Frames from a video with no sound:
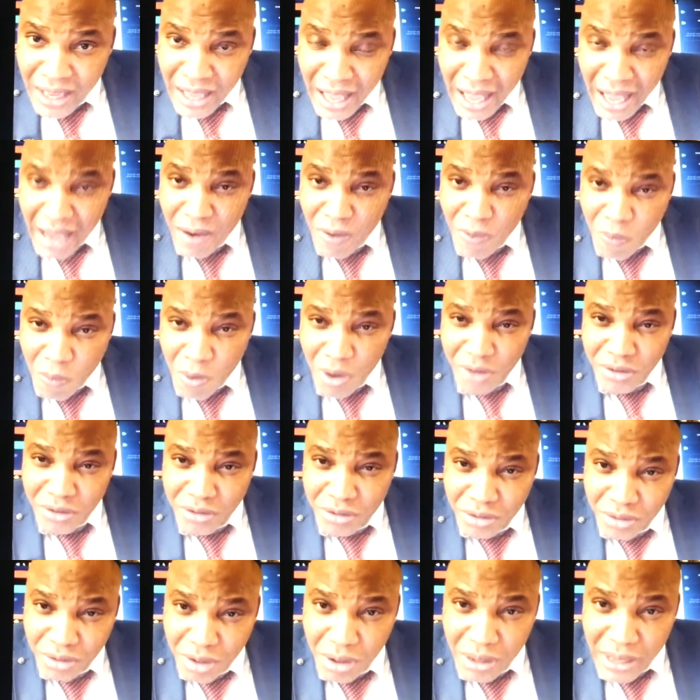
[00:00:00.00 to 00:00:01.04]
I want
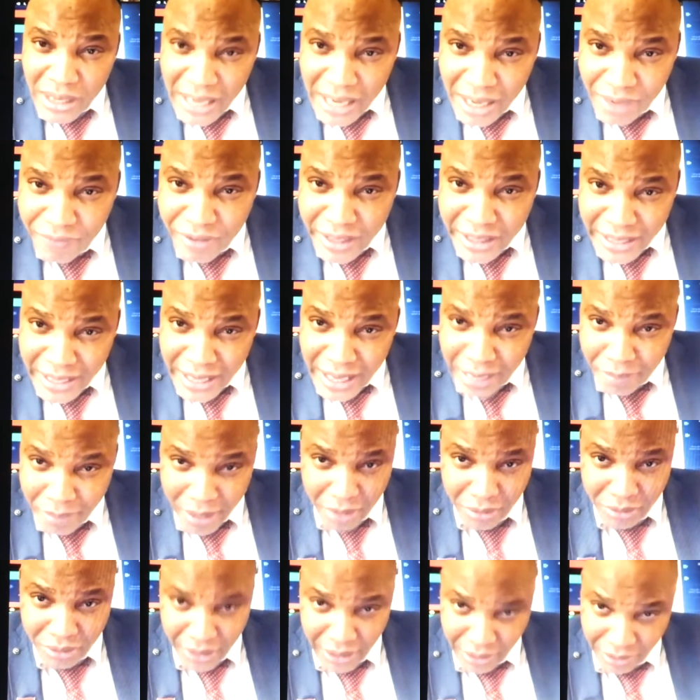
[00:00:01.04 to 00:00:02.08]
to know everything
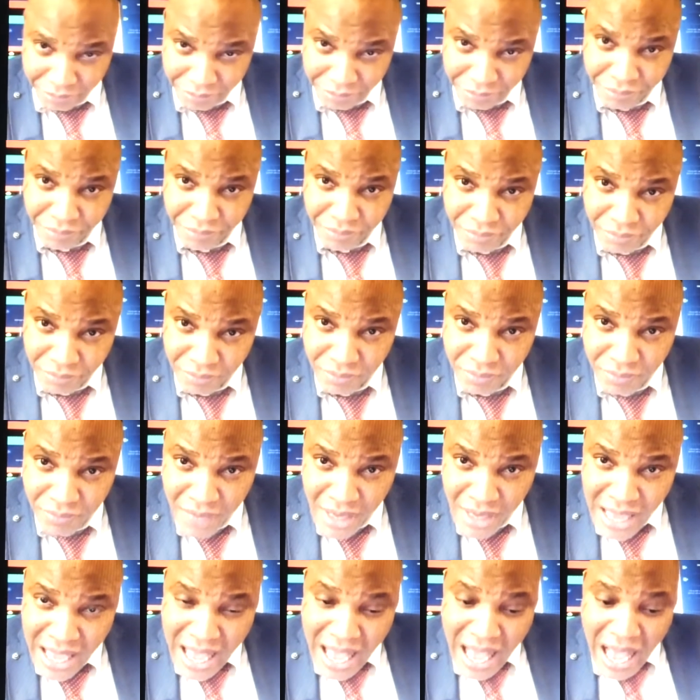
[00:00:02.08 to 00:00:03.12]
about him.
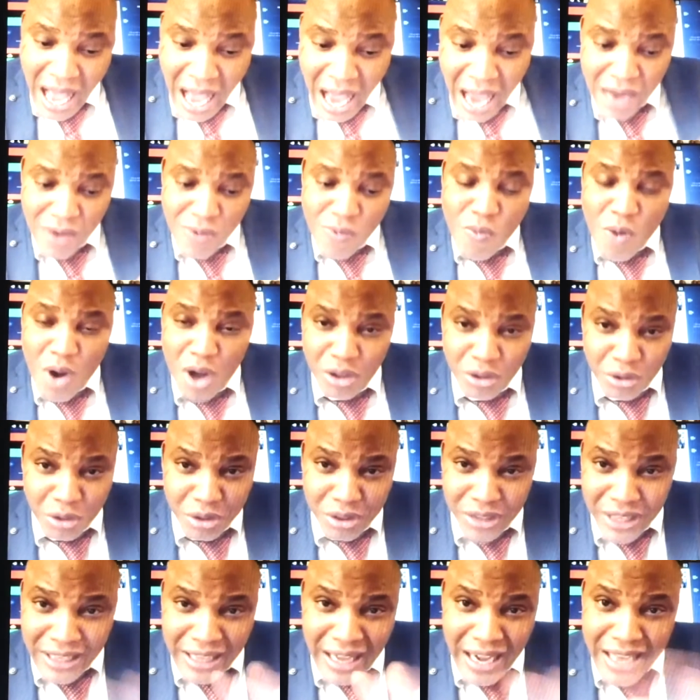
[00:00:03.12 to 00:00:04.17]
I want to
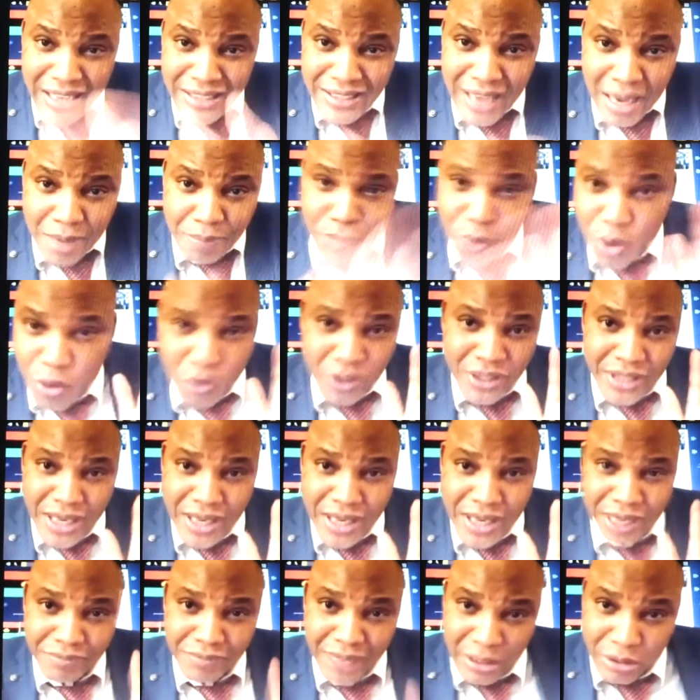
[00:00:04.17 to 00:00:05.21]
set an example with
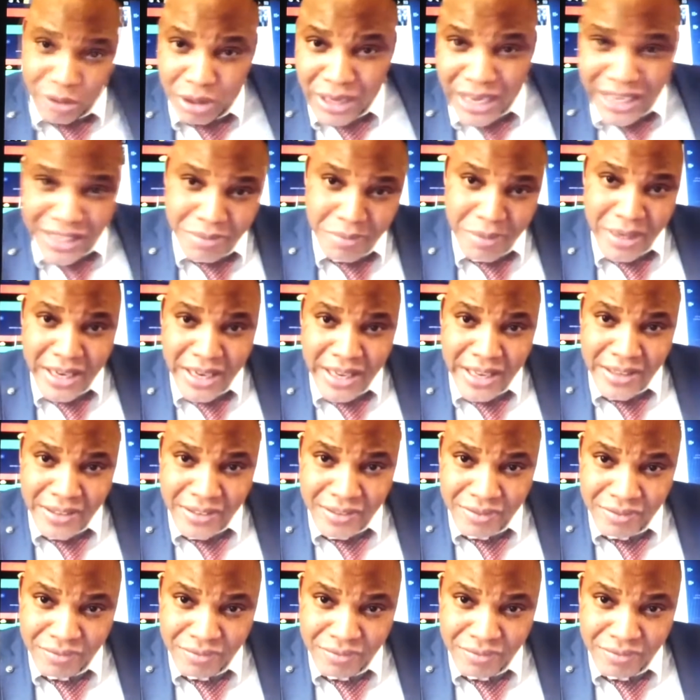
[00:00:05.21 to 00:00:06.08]
him that others may learn.